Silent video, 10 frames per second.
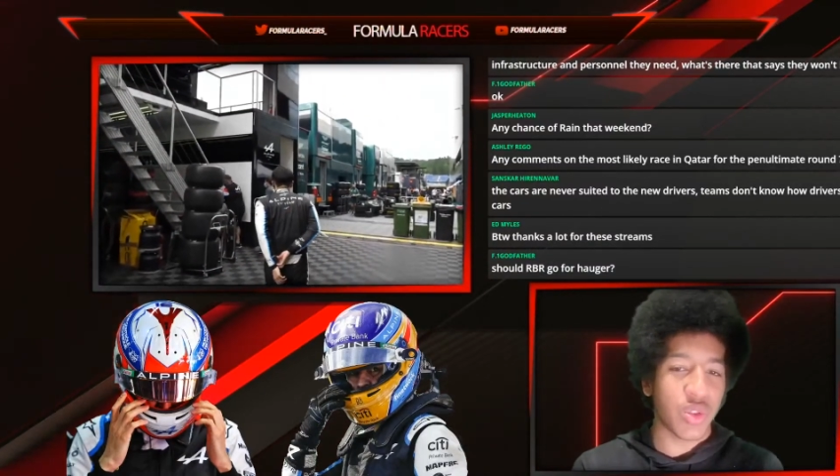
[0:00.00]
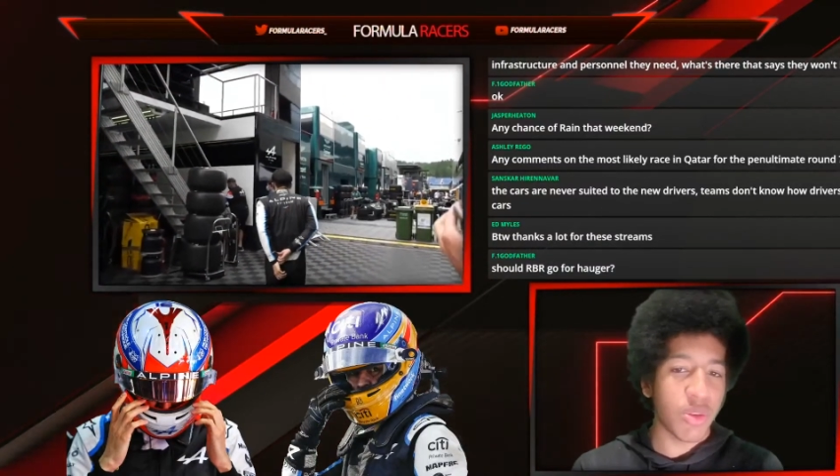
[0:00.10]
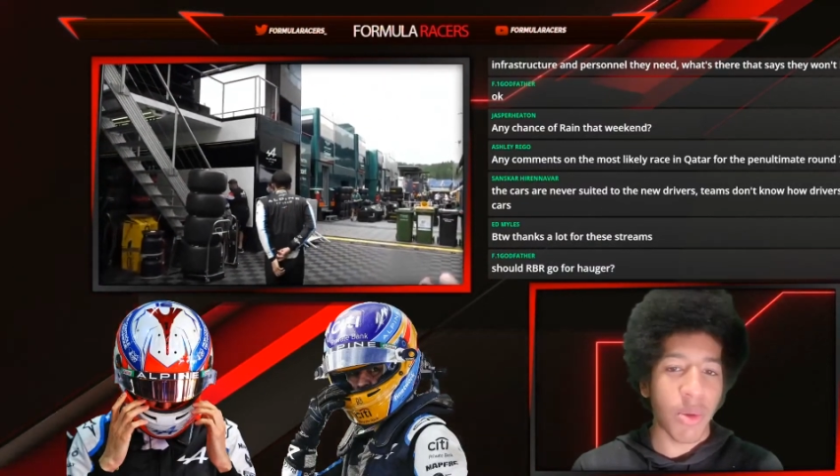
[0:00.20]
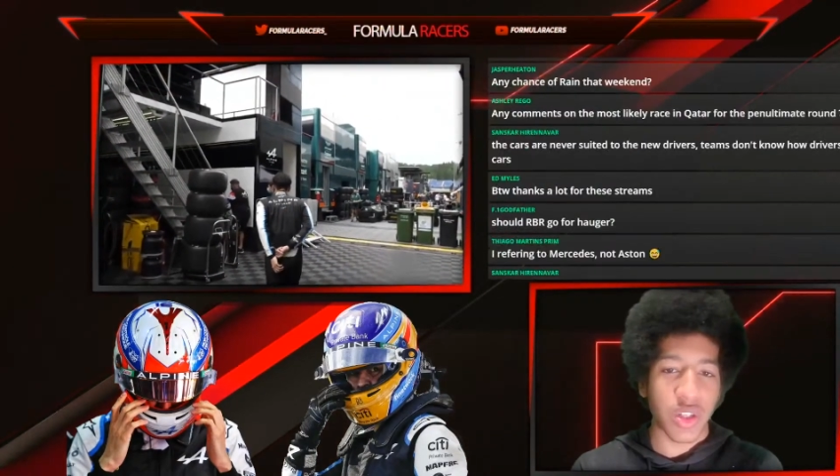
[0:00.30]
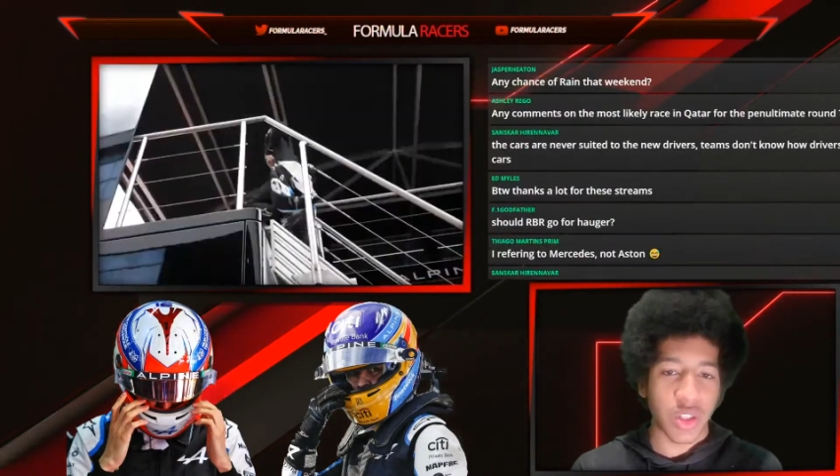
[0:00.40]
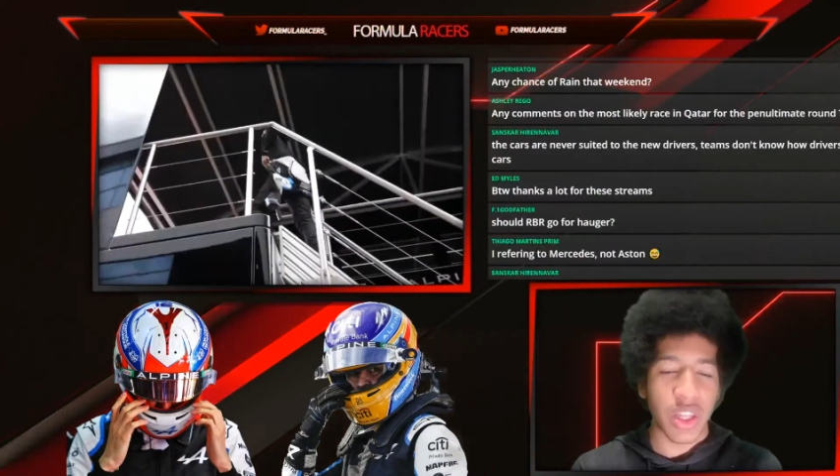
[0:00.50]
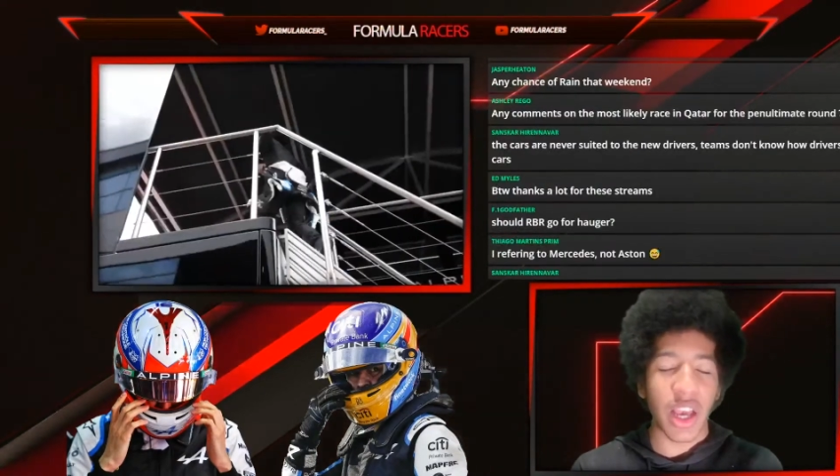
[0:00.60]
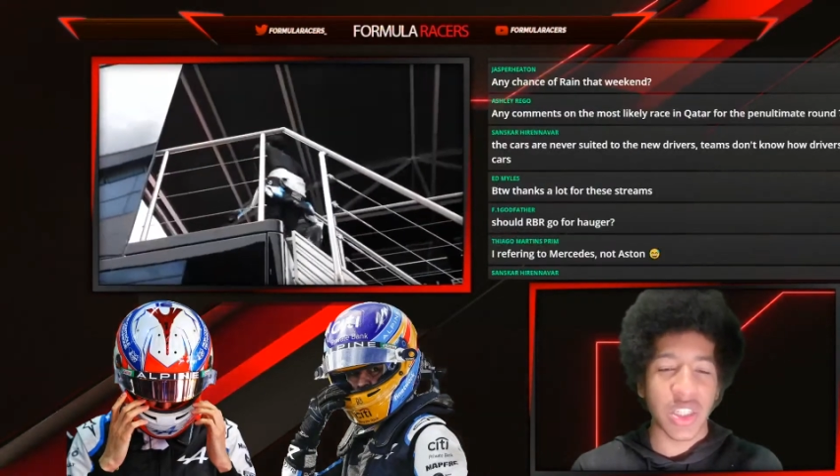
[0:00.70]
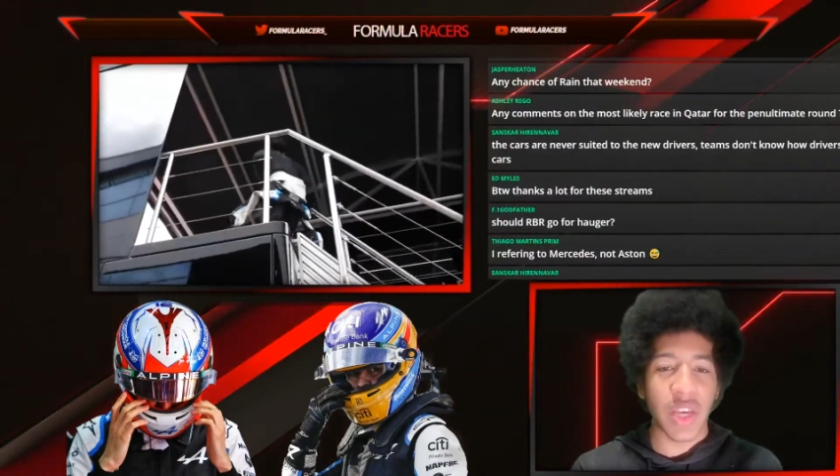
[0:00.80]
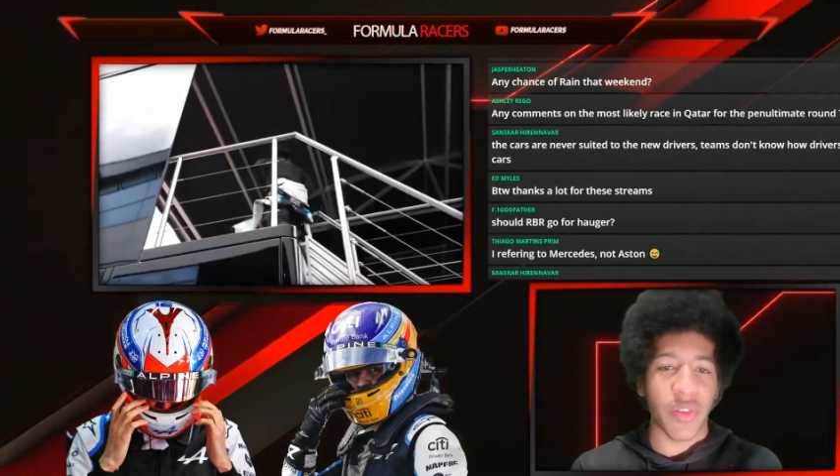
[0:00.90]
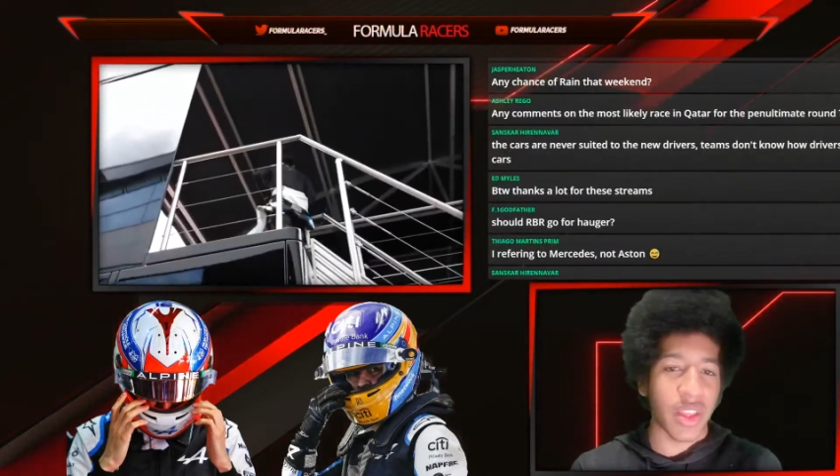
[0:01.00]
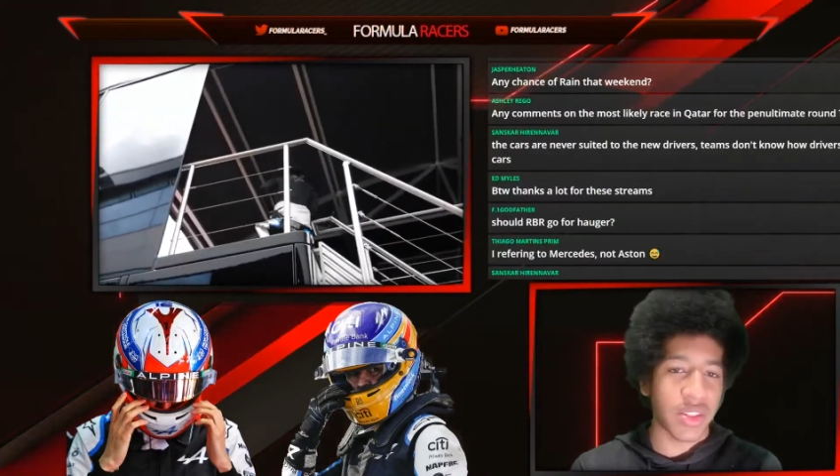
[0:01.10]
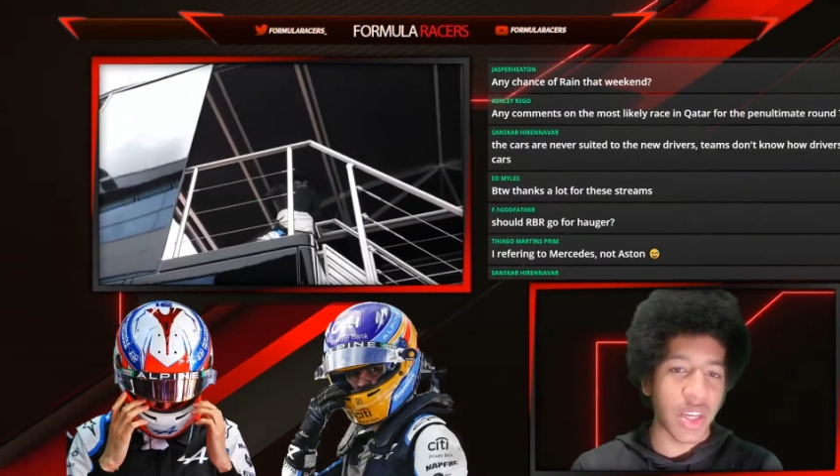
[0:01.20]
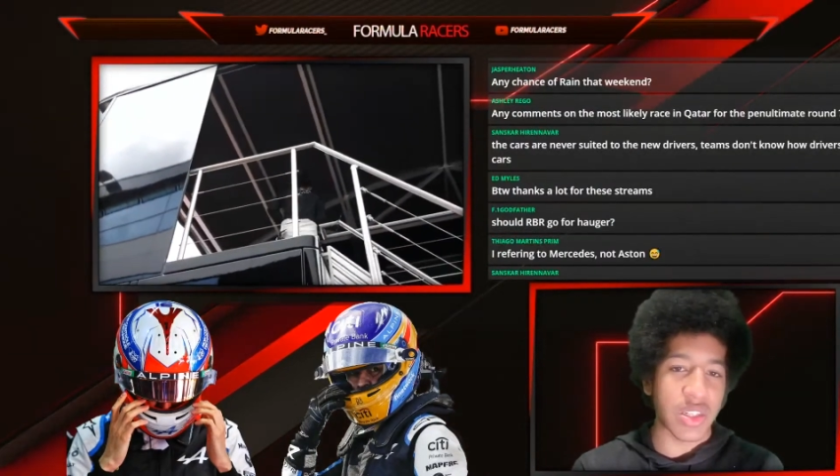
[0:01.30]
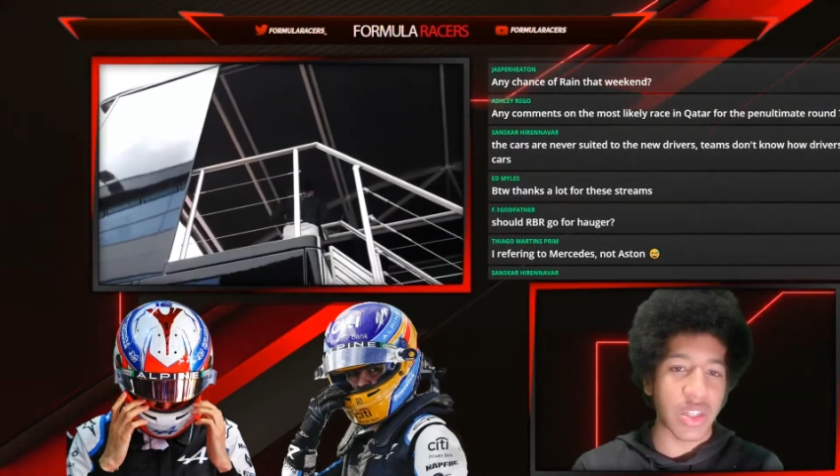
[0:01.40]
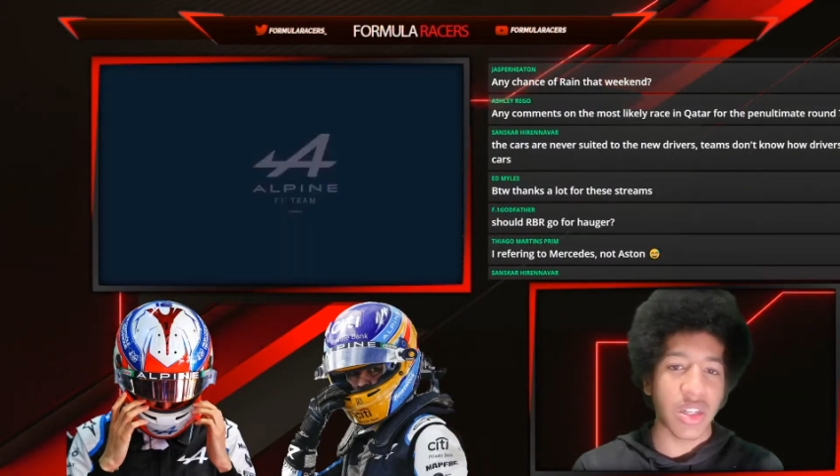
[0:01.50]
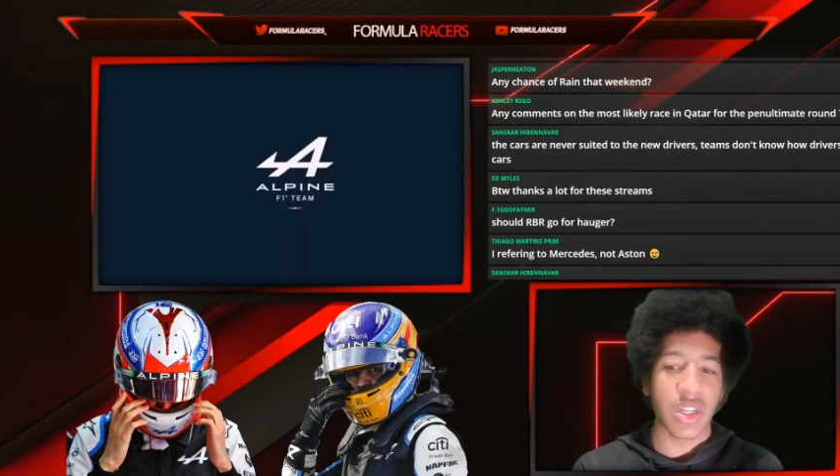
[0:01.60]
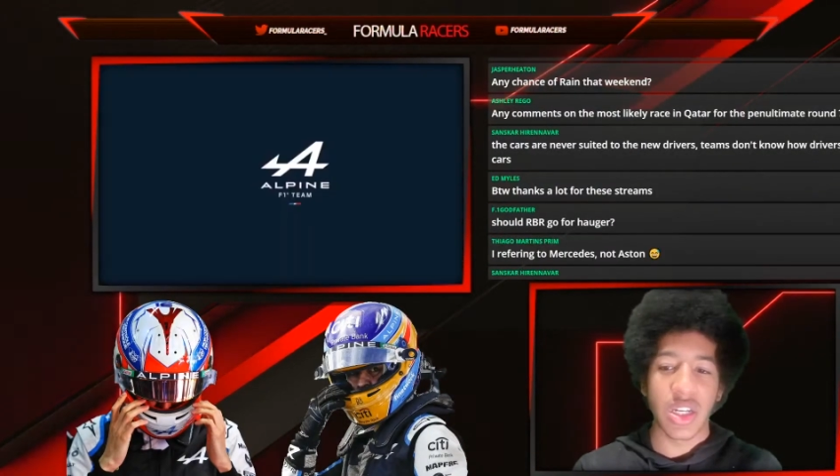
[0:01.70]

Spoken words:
too much next year for this season.